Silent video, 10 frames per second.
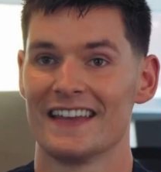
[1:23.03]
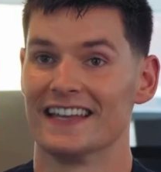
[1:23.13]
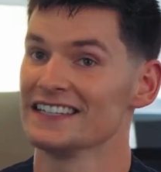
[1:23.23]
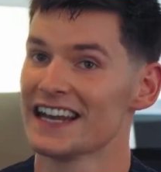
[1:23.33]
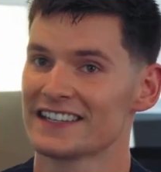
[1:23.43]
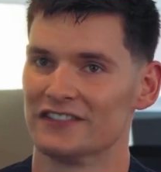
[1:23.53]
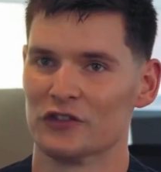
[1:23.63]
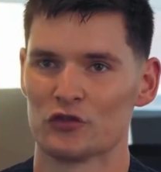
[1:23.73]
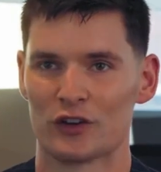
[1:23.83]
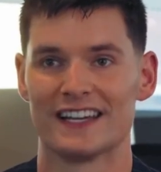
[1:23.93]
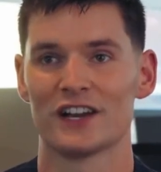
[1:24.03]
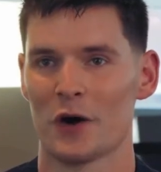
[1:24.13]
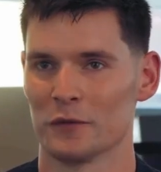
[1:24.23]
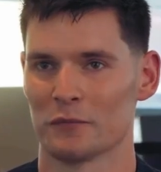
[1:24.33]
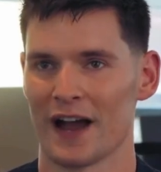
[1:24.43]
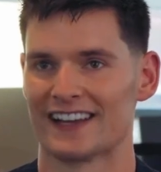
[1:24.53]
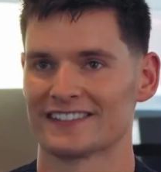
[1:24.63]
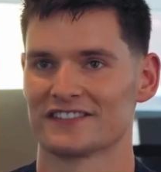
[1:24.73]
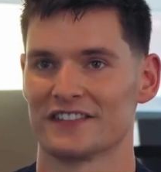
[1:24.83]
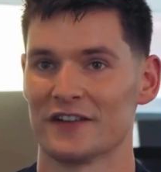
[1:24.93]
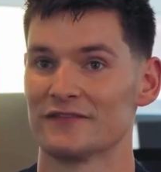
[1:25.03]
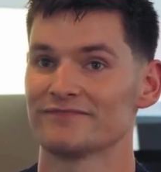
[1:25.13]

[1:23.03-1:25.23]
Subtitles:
They said this was really common practice though?